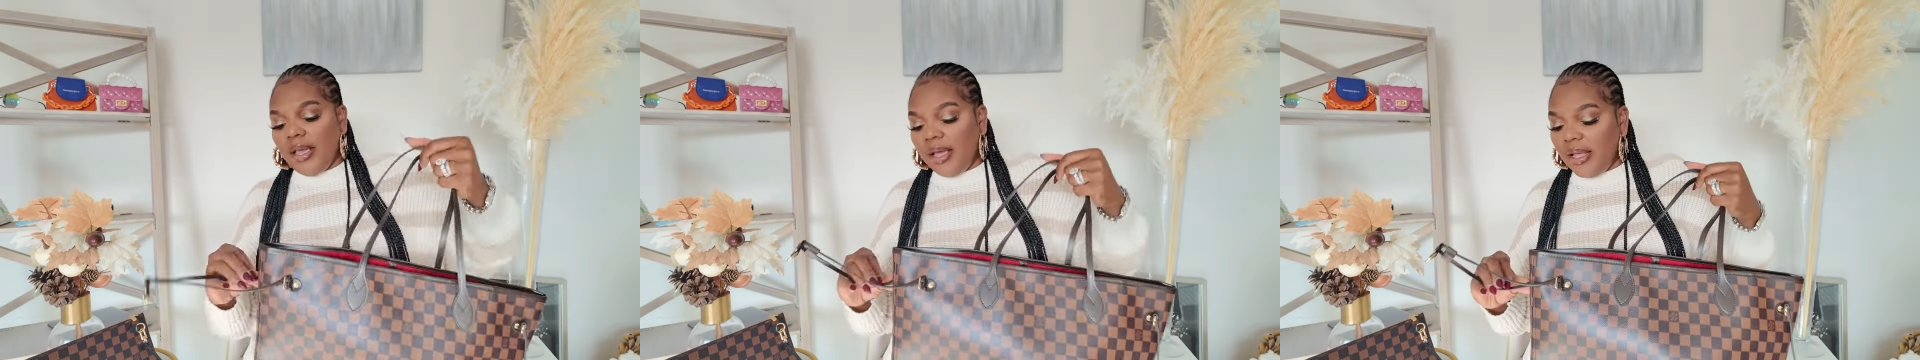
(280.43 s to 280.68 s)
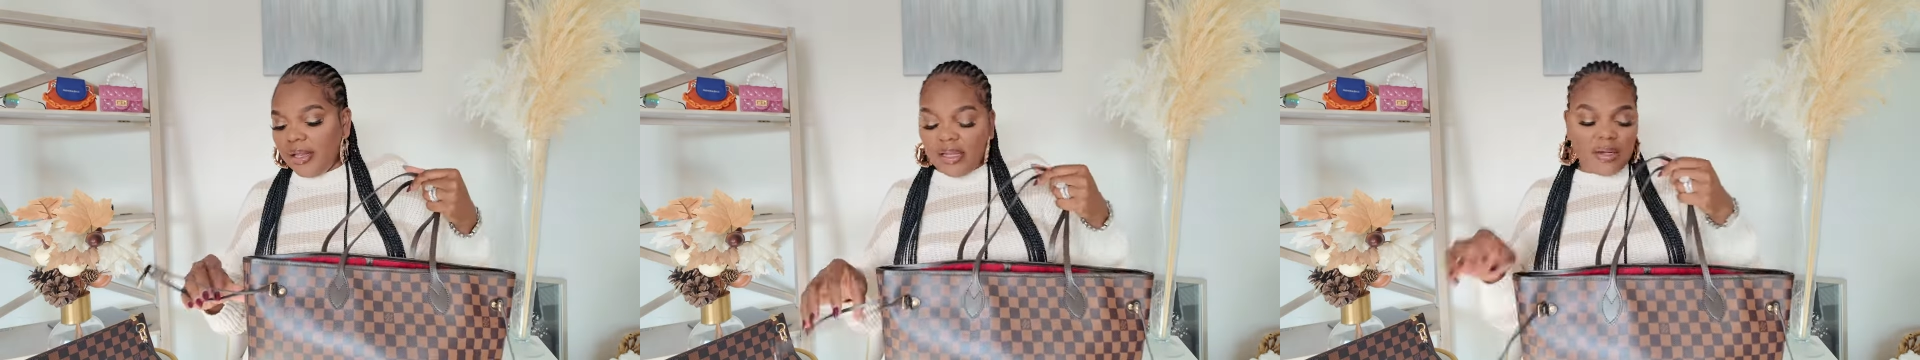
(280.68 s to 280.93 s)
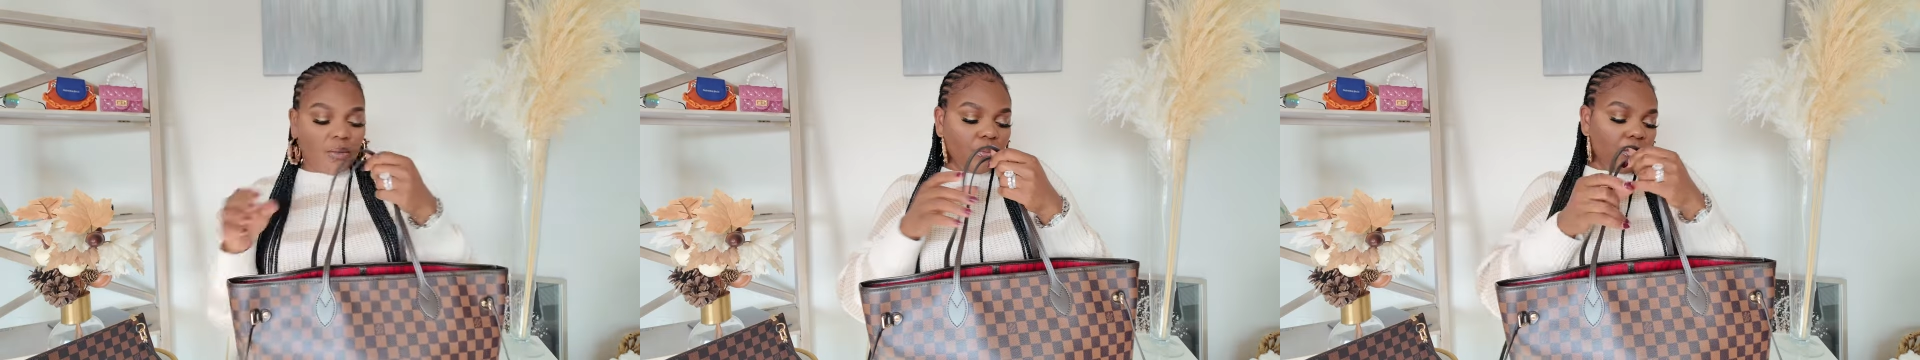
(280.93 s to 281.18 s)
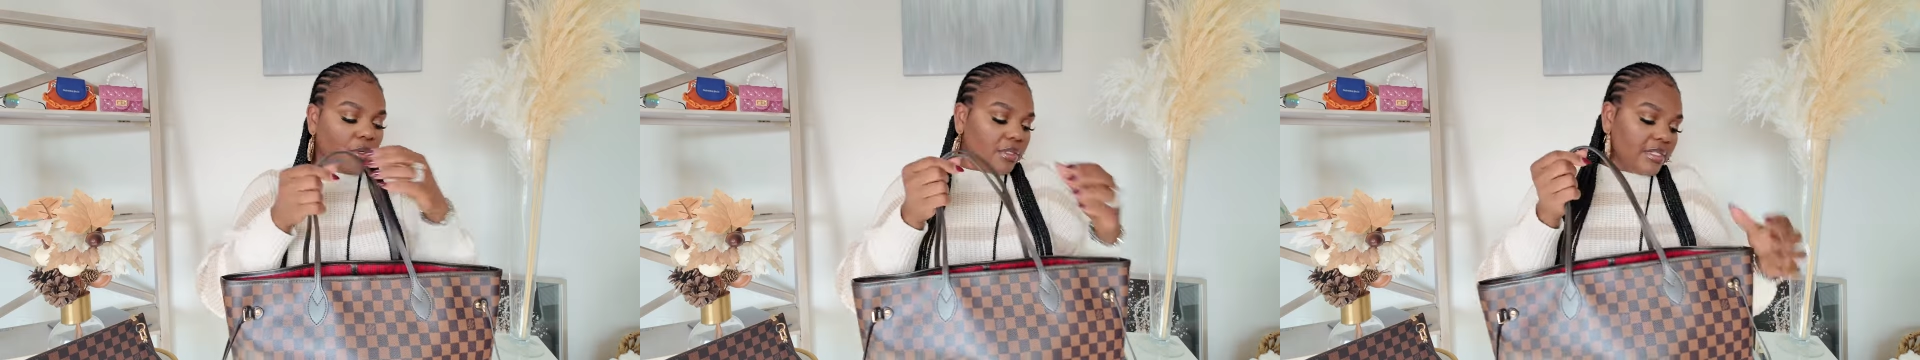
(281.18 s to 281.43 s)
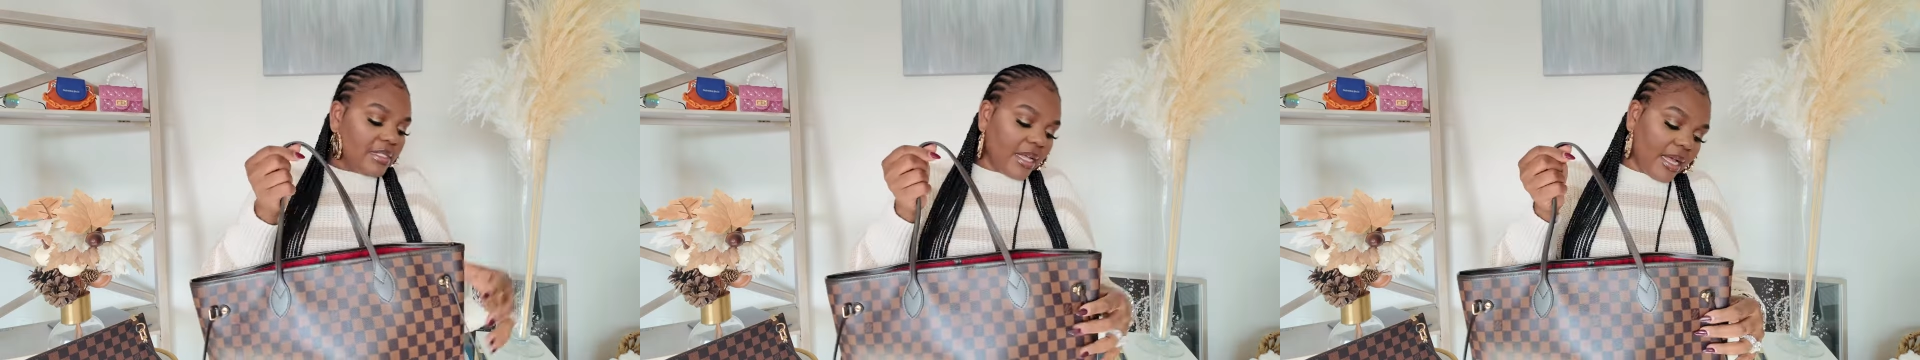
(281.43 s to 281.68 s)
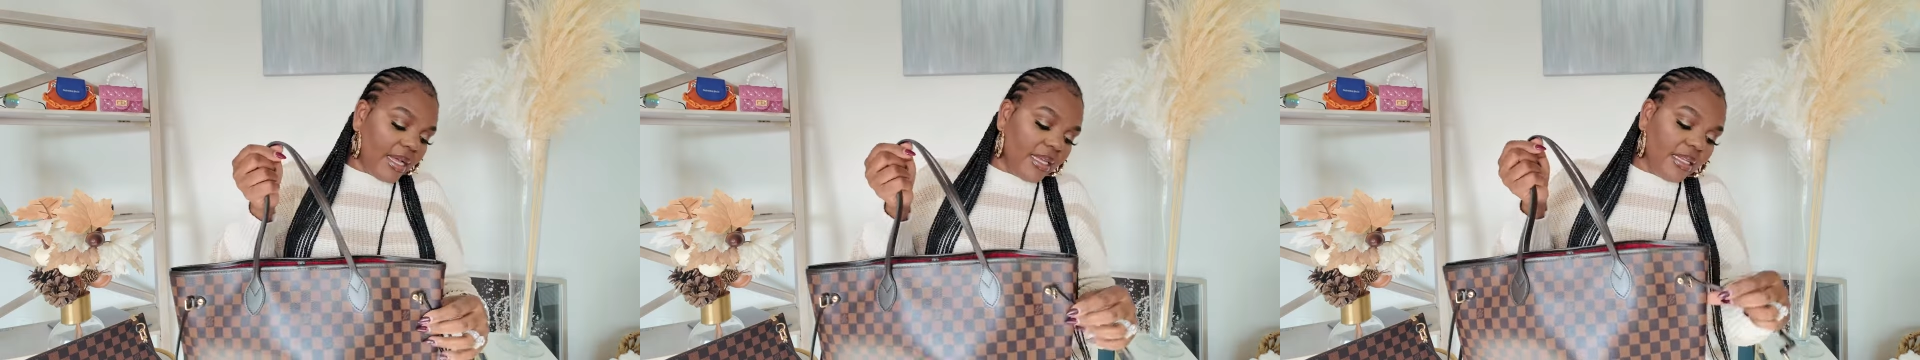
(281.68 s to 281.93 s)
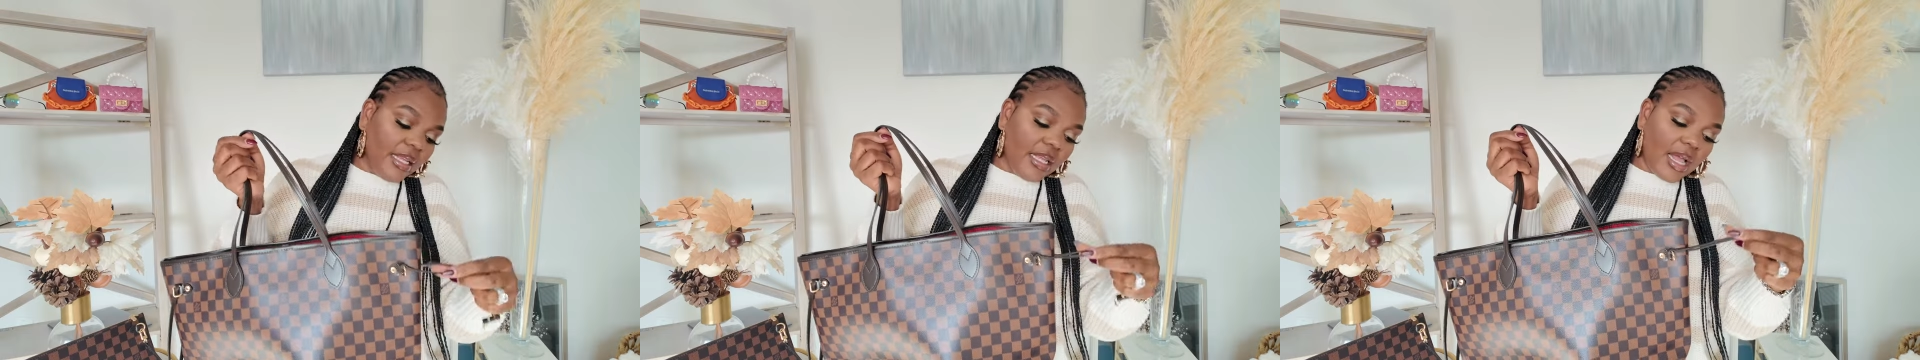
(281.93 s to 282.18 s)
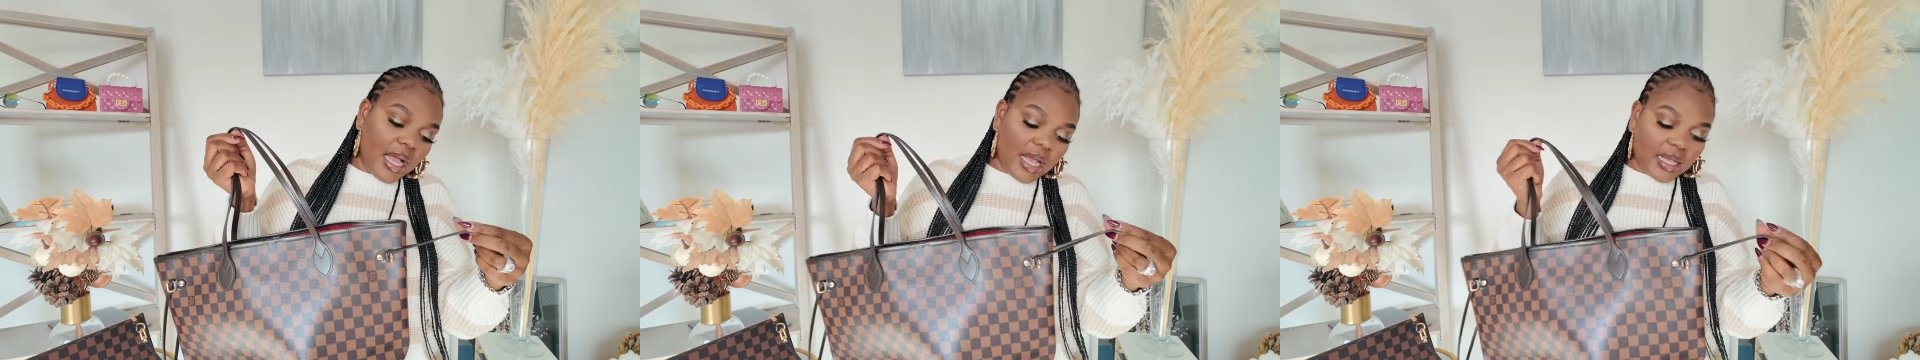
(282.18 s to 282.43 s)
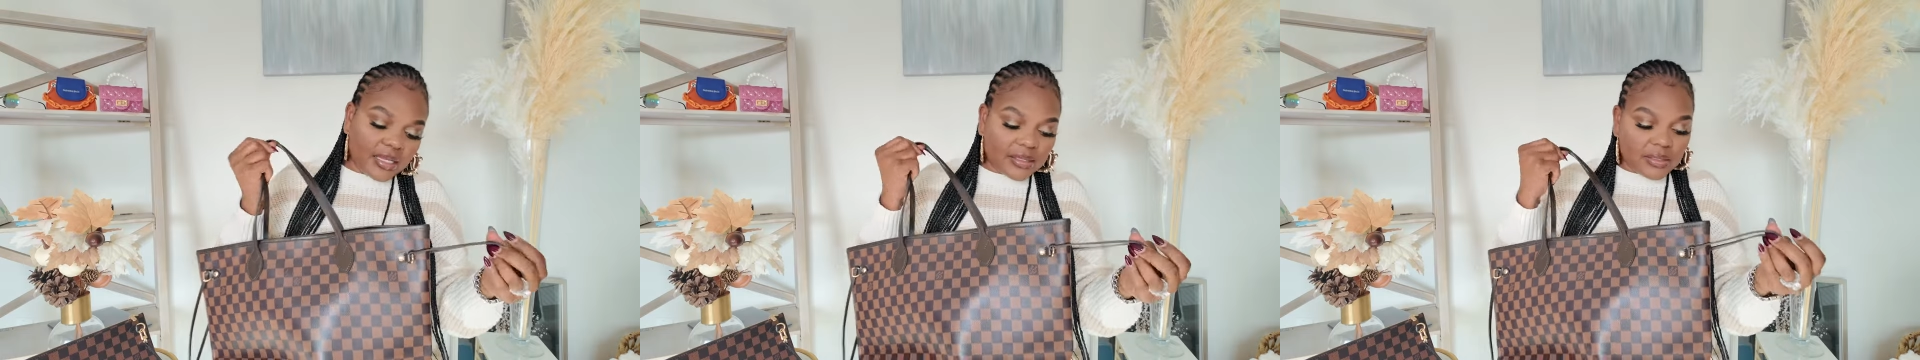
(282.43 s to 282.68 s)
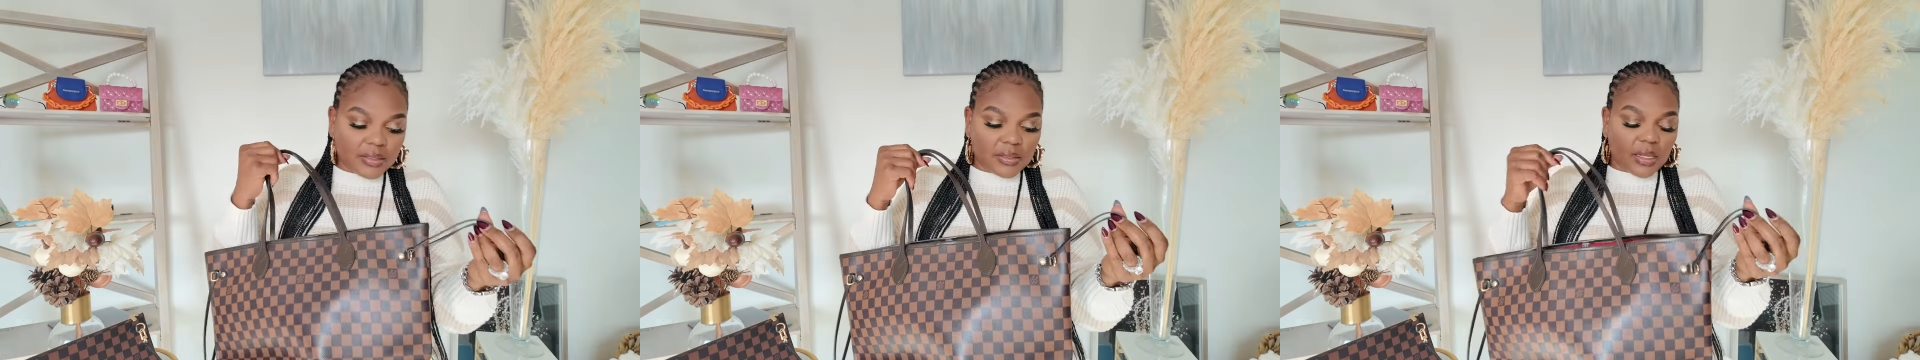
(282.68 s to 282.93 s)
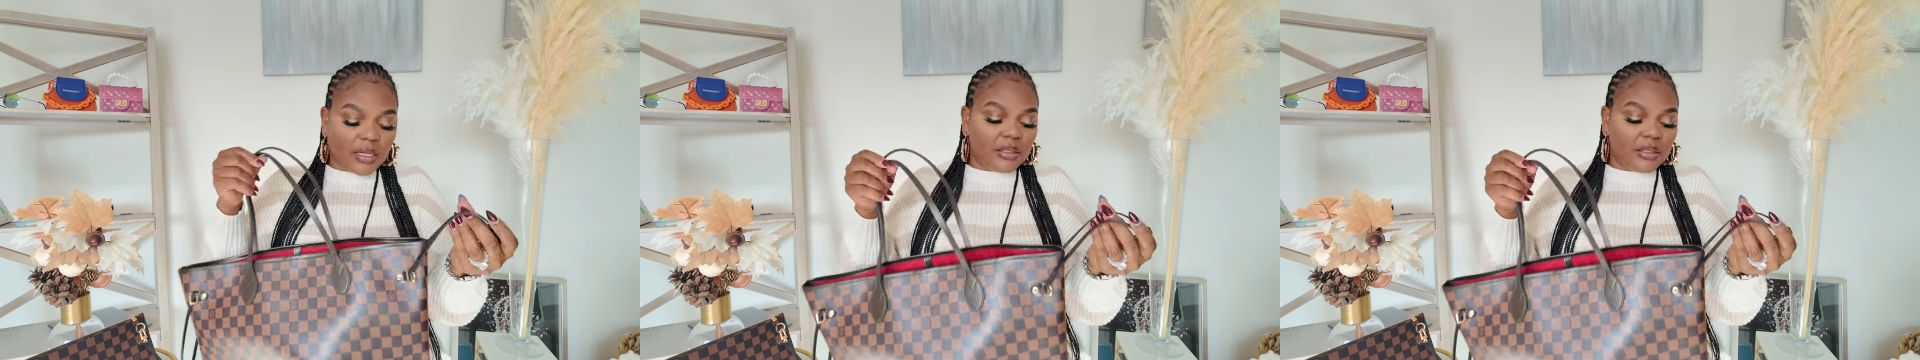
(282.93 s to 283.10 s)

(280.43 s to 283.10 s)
And then on both sides, it has